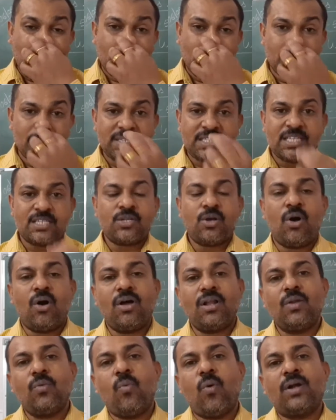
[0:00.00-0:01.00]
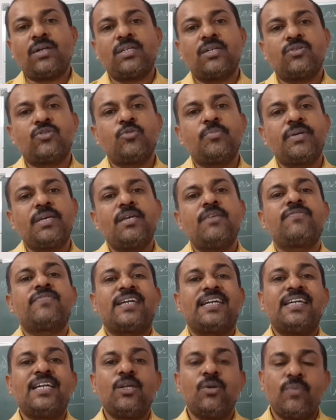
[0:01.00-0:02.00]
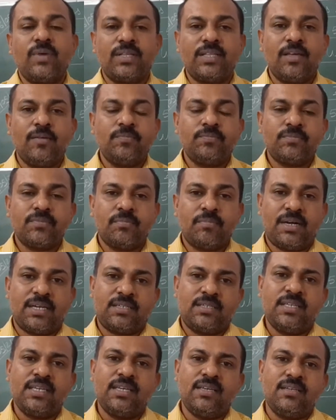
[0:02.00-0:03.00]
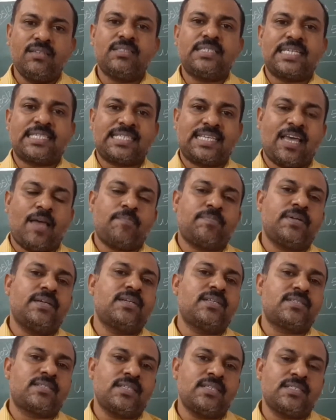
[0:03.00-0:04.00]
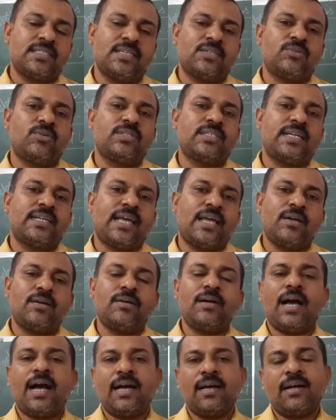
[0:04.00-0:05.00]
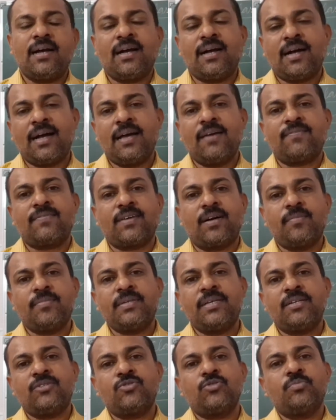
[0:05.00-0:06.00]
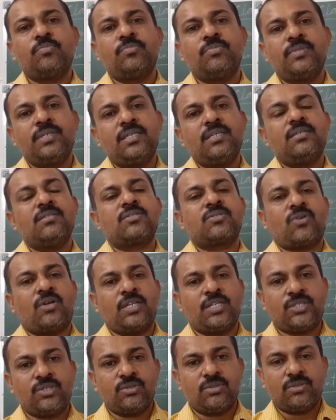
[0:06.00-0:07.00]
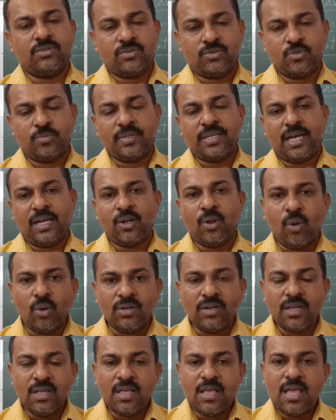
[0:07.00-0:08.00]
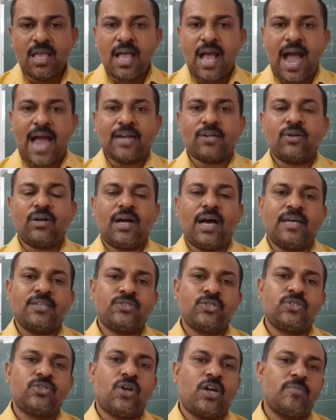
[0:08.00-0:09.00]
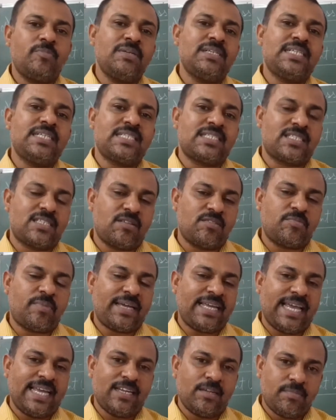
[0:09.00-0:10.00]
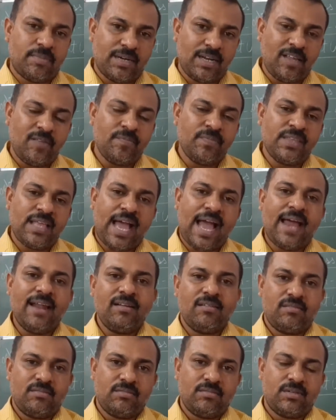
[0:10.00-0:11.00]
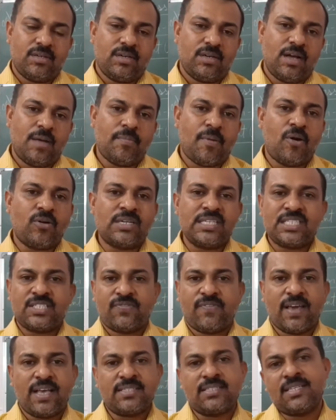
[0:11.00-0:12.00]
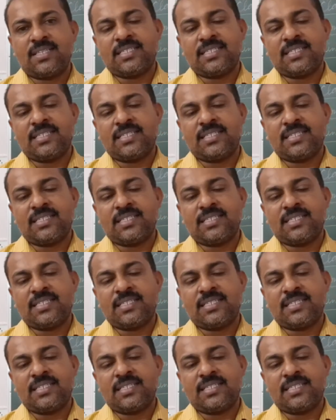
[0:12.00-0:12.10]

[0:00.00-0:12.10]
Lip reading: Mrs. Hall wanted to be friendly with him, but he just kept a distance and told that I have come here to be solitude, to be alone. I should not be disturbed by anybody. And about his face, he